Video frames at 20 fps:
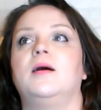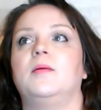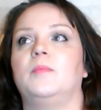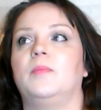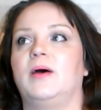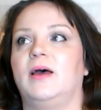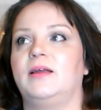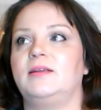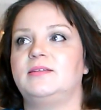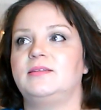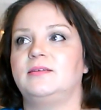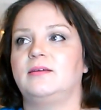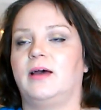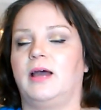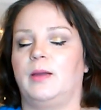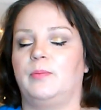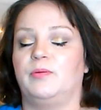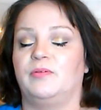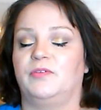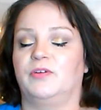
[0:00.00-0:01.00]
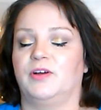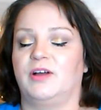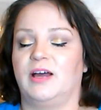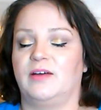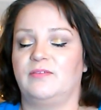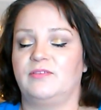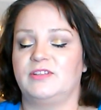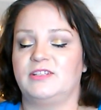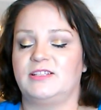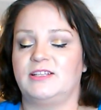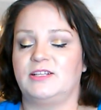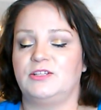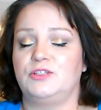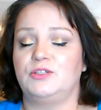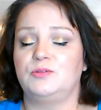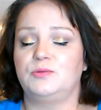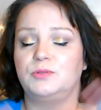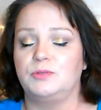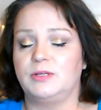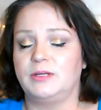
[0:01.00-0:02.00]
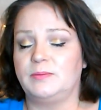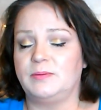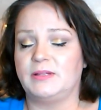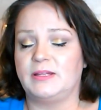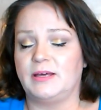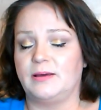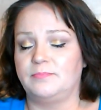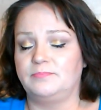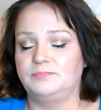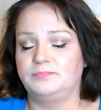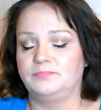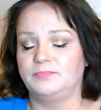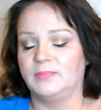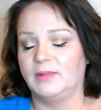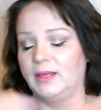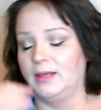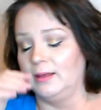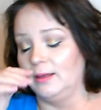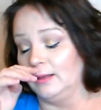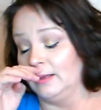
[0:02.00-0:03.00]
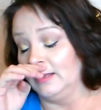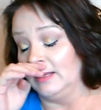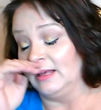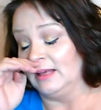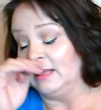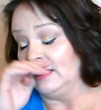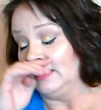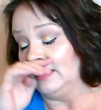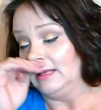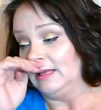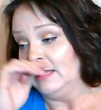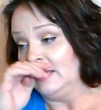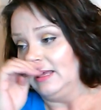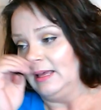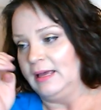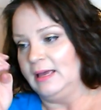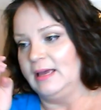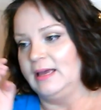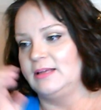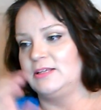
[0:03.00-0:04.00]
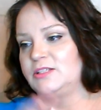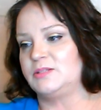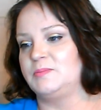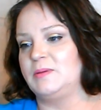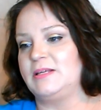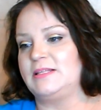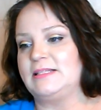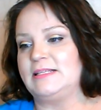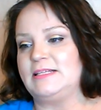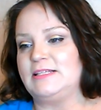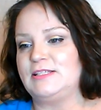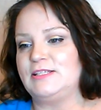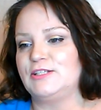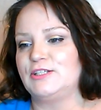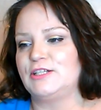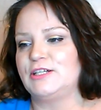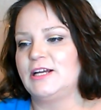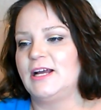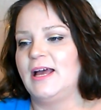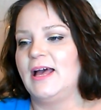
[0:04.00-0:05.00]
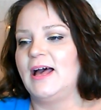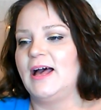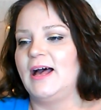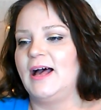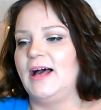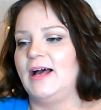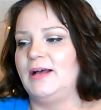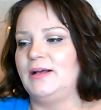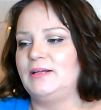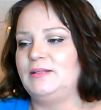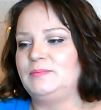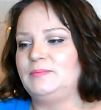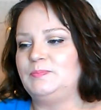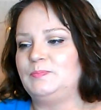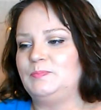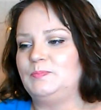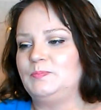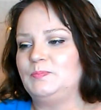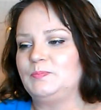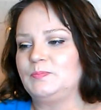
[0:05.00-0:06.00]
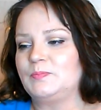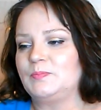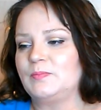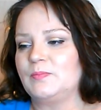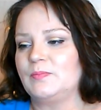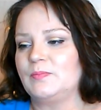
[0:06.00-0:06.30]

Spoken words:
But I prefer covens that do agree with them. It just makes it easier. And